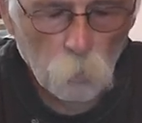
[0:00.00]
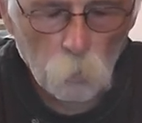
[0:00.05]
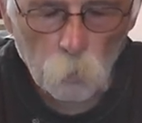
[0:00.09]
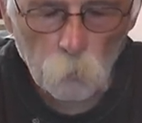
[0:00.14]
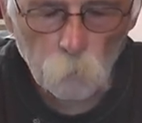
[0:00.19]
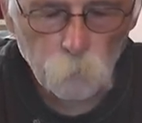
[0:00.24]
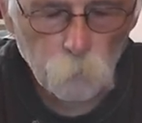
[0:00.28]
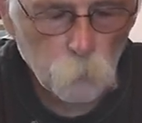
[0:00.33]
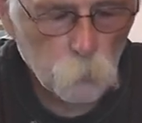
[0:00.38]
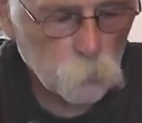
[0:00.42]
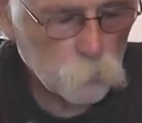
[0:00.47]

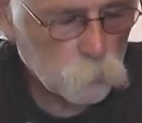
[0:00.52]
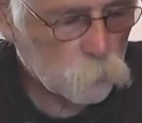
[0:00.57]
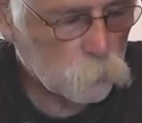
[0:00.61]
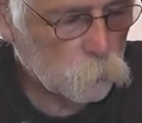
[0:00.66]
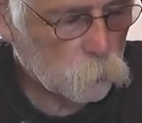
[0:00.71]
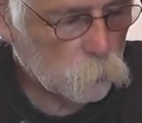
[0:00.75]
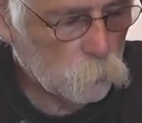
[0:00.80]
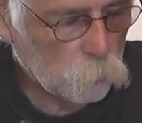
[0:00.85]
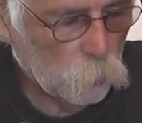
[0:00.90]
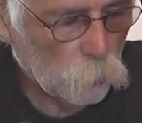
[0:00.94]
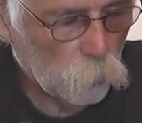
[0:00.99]
I fished
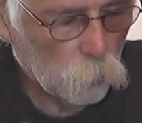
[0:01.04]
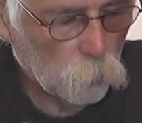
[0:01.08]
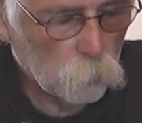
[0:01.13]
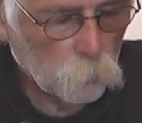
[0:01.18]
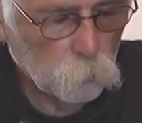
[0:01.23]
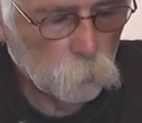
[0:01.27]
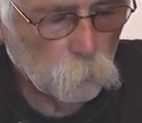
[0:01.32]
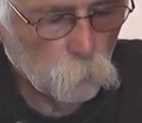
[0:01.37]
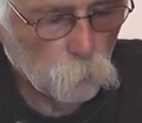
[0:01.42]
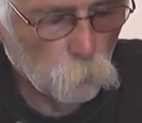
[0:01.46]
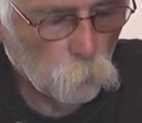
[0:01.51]

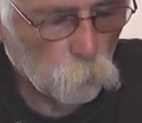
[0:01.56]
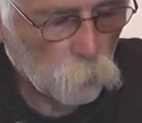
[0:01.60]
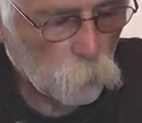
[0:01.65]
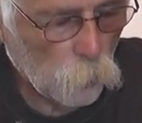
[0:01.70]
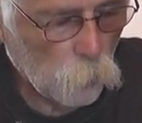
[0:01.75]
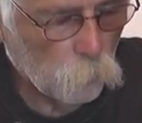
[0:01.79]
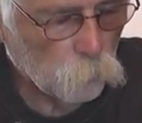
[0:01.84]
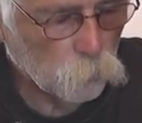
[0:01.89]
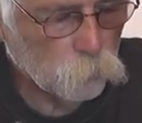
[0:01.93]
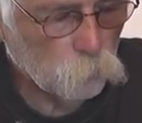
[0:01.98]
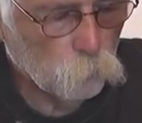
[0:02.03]
when
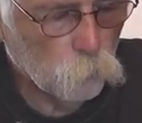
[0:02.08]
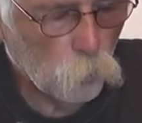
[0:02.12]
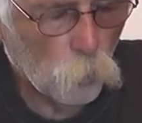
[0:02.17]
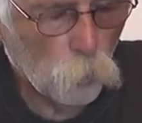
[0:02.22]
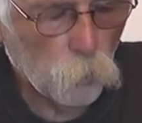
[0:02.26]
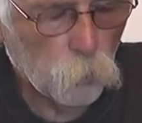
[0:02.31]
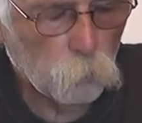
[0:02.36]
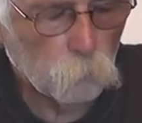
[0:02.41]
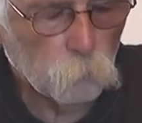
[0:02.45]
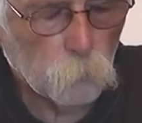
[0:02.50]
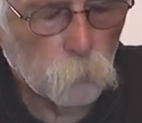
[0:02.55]
I was a
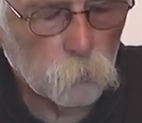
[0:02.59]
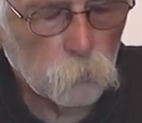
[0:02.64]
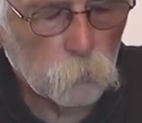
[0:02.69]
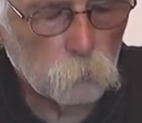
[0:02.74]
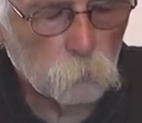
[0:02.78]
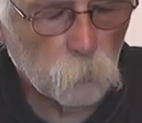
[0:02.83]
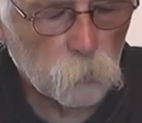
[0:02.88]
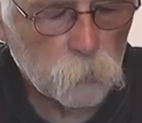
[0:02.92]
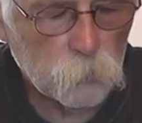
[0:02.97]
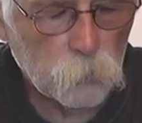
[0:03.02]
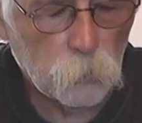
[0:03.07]
boy
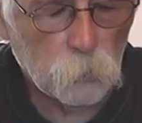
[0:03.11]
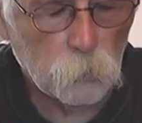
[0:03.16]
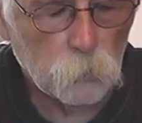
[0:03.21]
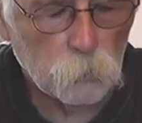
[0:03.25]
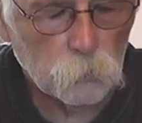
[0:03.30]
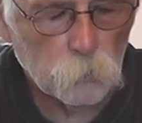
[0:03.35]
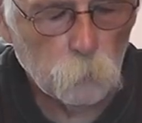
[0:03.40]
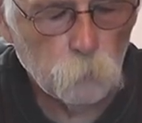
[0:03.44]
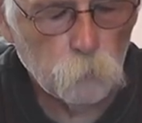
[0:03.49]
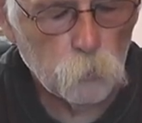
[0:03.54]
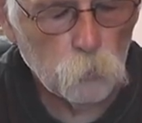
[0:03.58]
in my
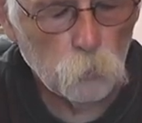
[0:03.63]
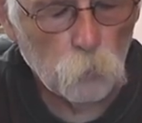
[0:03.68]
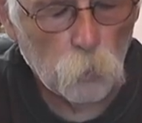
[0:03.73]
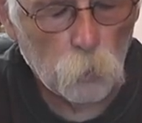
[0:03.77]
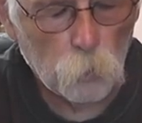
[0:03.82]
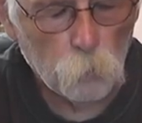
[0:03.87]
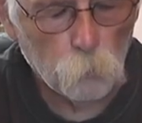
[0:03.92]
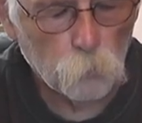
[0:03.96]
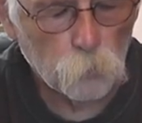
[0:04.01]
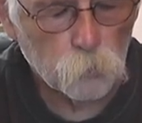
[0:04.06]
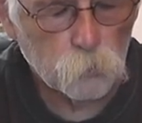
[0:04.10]
teens up to
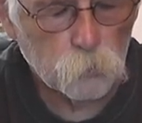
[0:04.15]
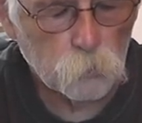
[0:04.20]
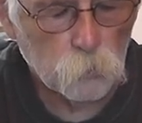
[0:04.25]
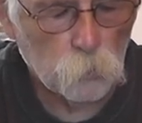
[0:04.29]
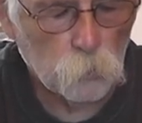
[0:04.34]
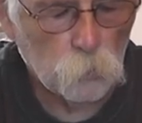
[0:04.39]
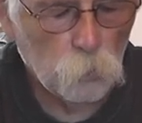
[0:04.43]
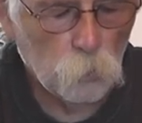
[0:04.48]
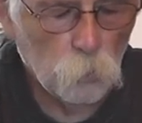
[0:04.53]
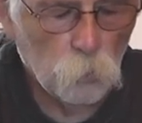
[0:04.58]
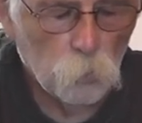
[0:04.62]
I was
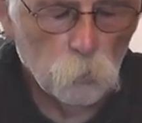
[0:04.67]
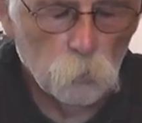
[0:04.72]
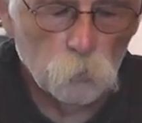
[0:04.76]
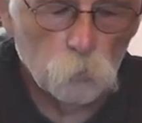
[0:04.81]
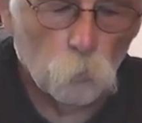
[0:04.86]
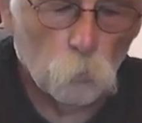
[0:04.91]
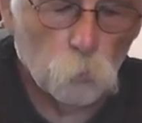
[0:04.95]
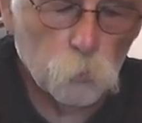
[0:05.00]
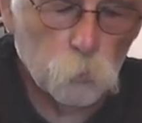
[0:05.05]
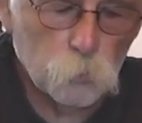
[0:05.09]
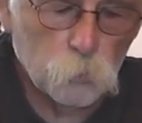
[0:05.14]

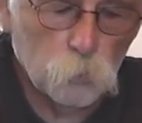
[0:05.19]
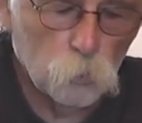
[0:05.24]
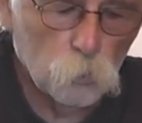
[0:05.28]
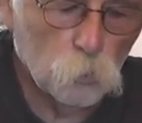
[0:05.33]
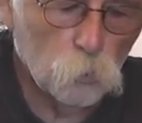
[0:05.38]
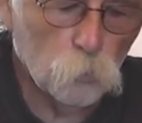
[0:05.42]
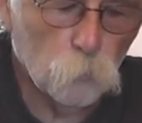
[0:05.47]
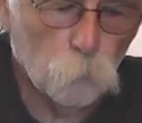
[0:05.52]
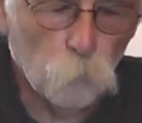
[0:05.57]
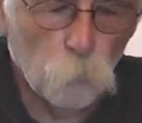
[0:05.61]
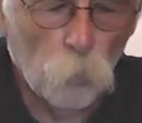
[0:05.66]

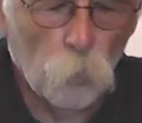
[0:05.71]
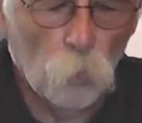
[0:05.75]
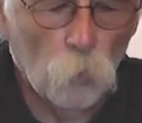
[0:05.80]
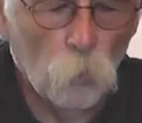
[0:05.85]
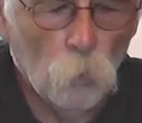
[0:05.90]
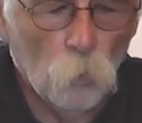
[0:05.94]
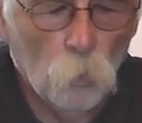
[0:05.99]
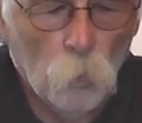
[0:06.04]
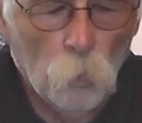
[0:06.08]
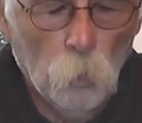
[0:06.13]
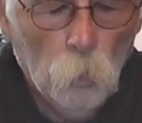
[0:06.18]
22
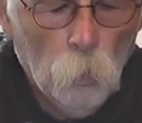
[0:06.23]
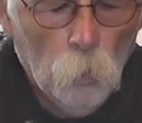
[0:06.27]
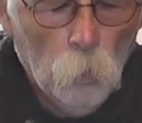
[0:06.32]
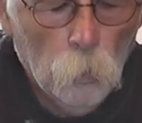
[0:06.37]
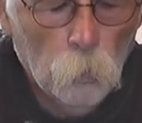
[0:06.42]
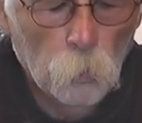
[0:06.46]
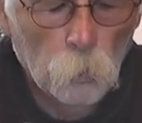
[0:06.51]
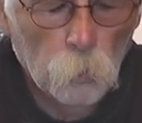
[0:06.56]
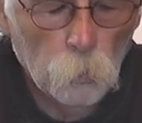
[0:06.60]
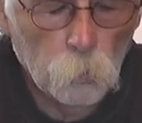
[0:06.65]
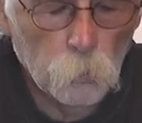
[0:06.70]

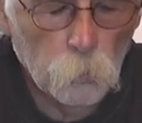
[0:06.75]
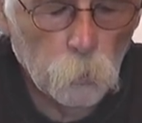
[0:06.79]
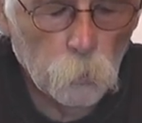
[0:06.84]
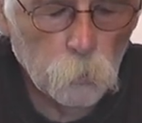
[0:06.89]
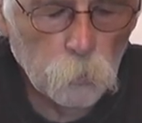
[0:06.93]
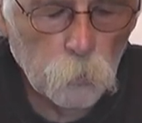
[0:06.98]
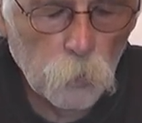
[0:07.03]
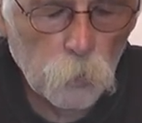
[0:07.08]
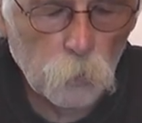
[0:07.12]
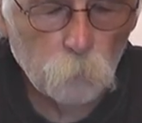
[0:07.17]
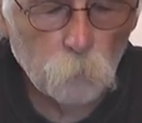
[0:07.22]

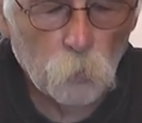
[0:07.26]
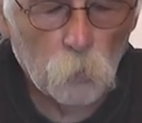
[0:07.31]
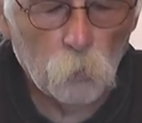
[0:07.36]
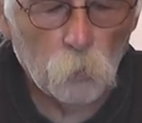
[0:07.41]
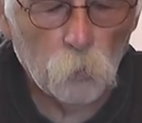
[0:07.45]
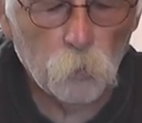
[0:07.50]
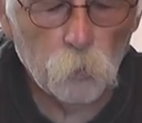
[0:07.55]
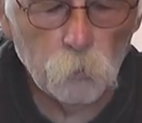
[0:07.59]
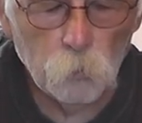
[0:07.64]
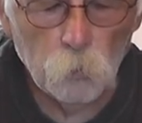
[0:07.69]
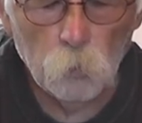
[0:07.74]
and got
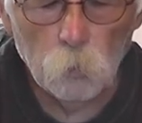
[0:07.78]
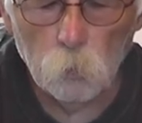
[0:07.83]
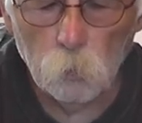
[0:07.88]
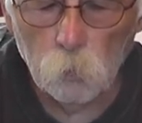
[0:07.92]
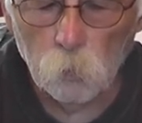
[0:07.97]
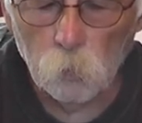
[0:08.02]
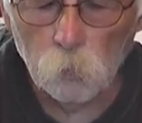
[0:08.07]
married.